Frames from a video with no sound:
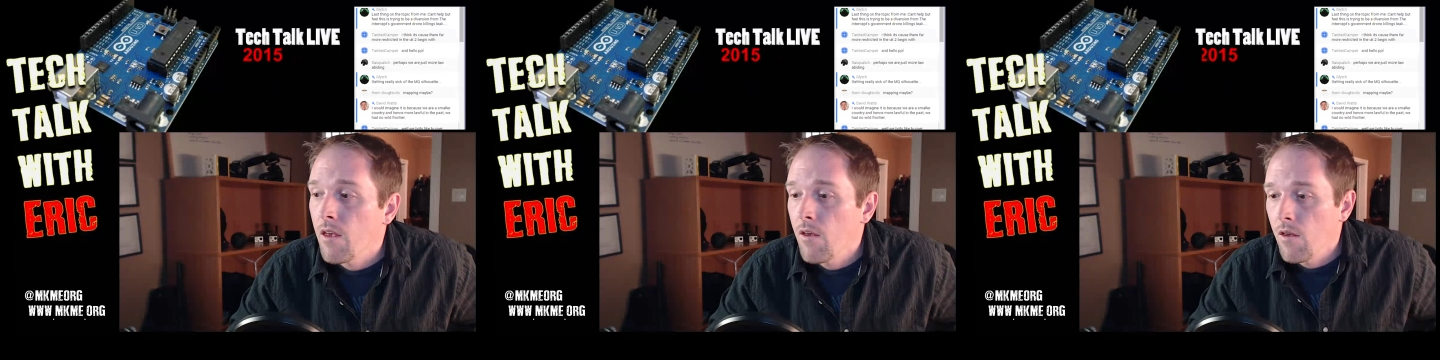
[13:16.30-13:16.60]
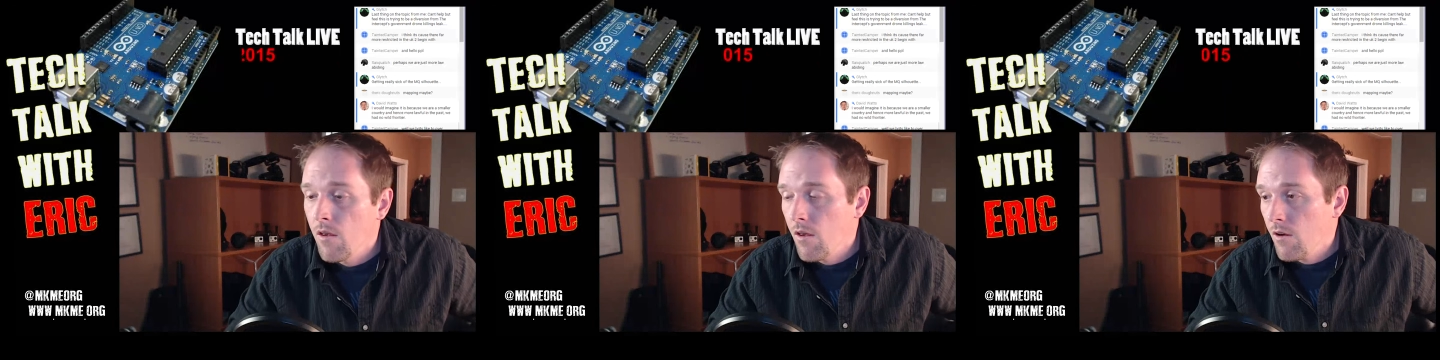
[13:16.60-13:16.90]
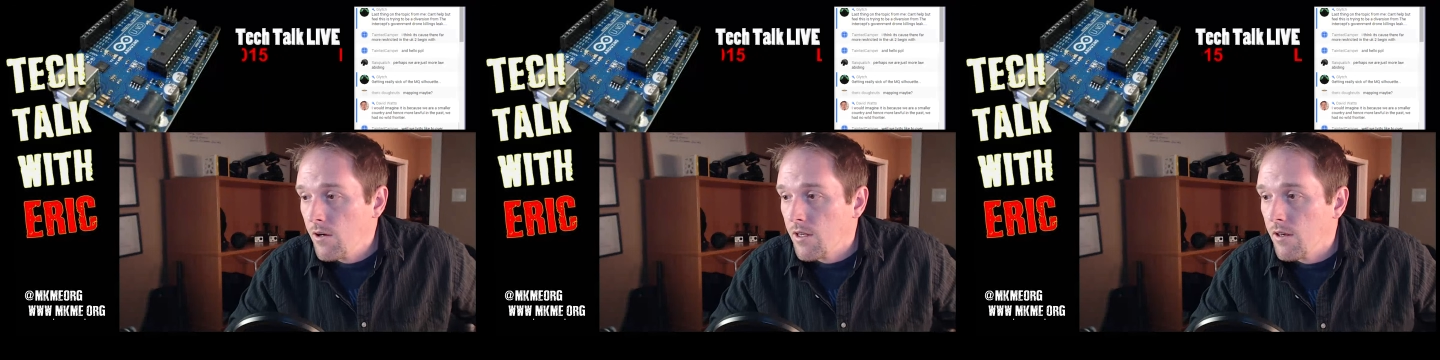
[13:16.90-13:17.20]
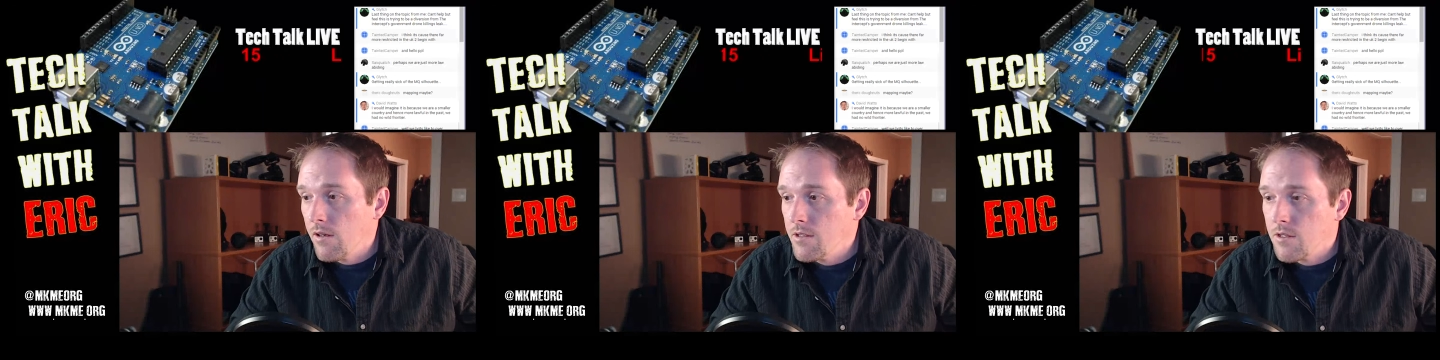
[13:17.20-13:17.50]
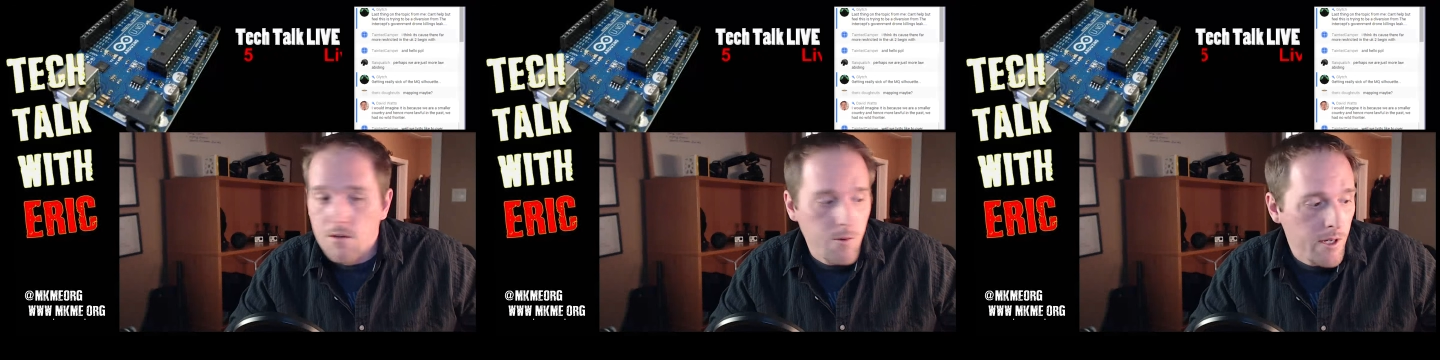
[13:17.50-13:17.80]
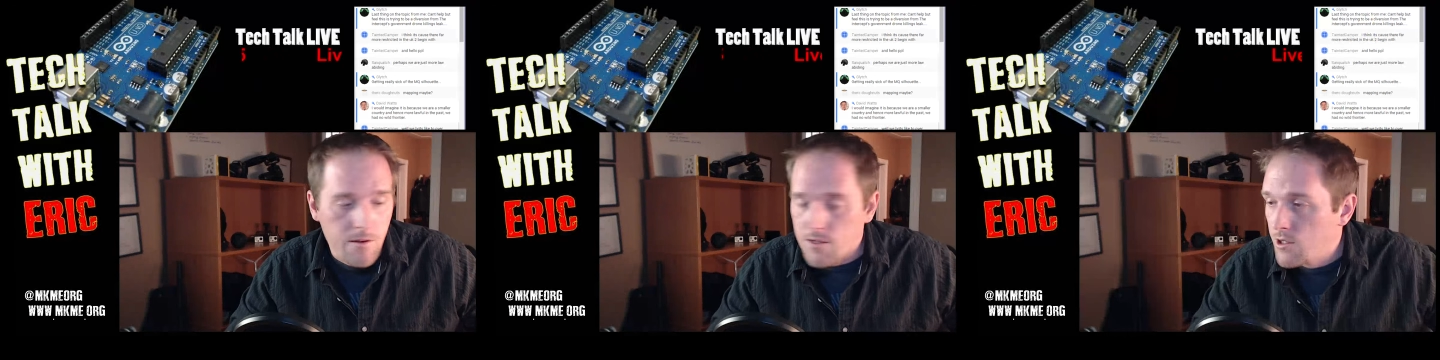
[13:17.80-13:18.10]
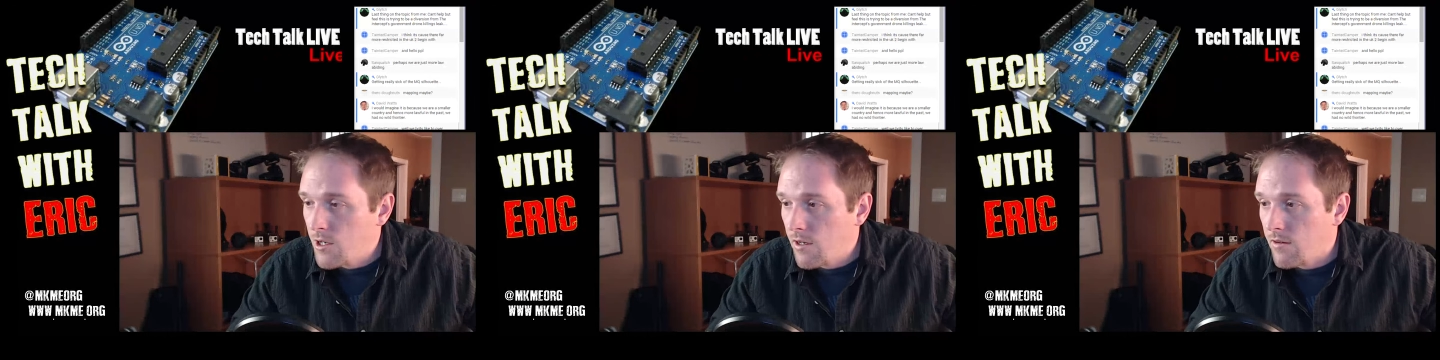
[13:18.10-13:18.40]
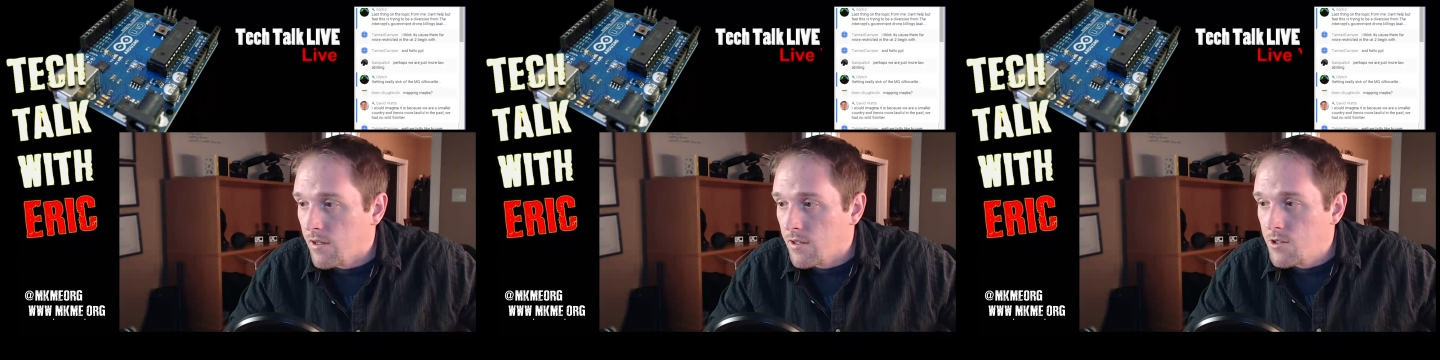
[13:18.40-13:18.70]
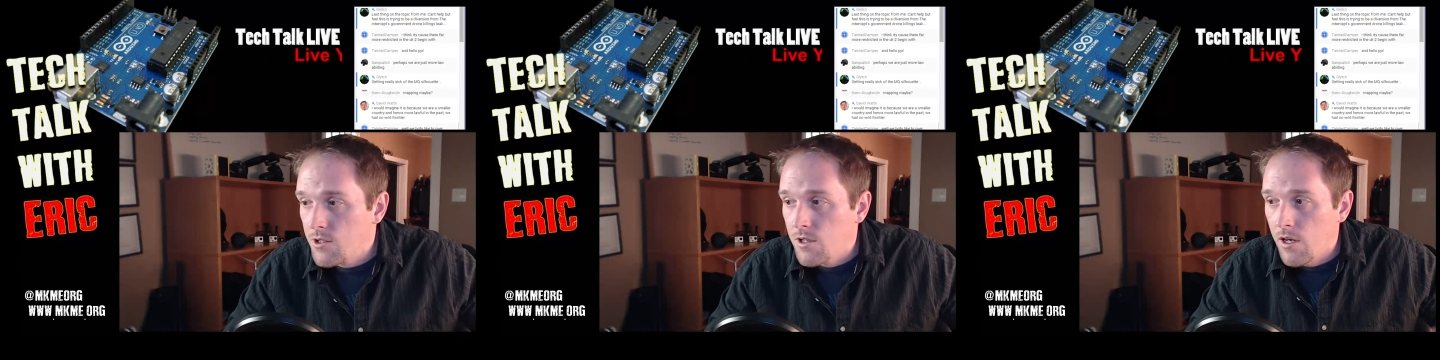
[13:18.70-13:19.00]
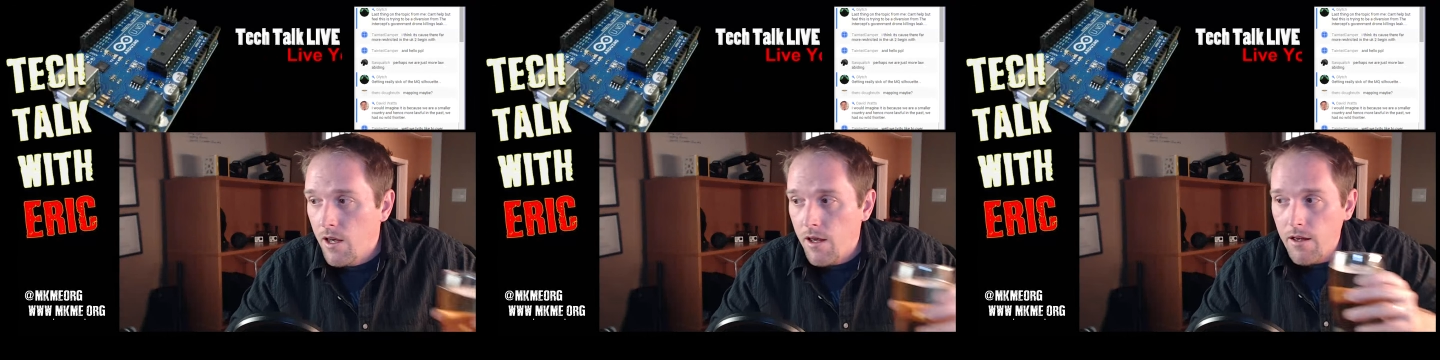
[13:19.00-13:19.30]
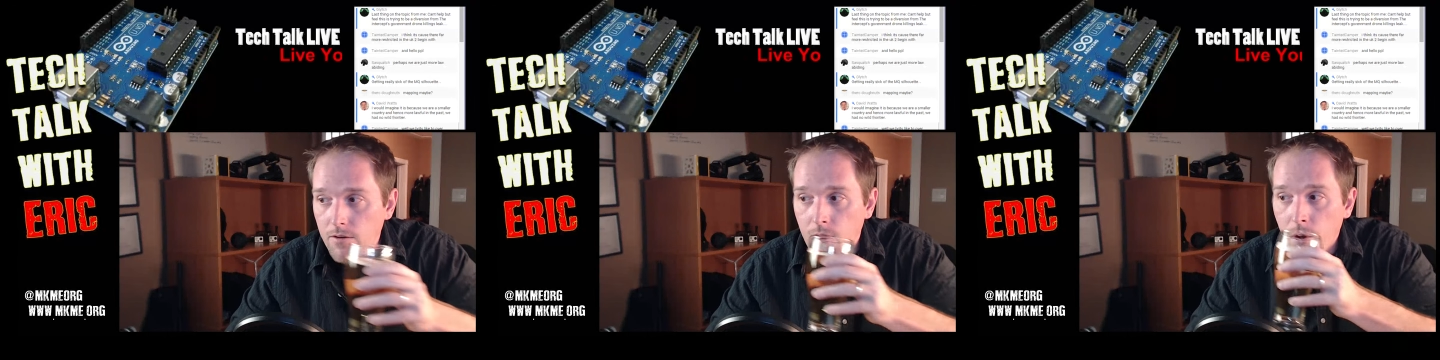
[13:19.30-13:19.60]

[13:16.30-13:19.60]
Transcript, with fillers: All right, guys, I could quickly check that chat.